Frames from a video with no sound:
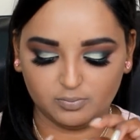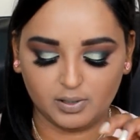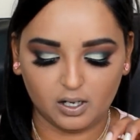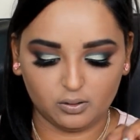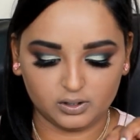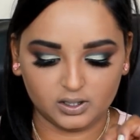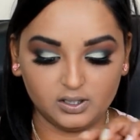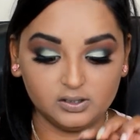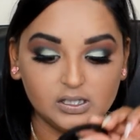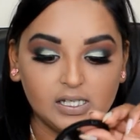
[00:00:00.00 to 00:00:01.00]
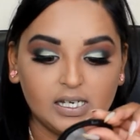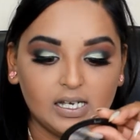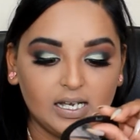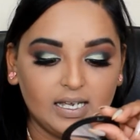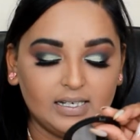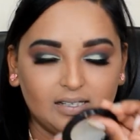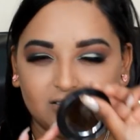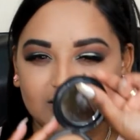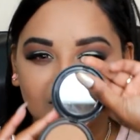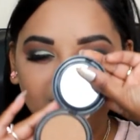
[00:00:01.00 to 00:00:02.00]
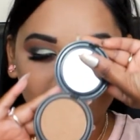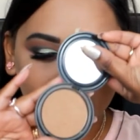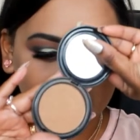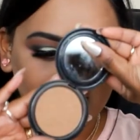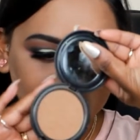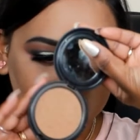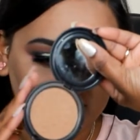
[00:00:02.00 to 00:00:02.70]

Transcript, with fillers: Powder and I received this as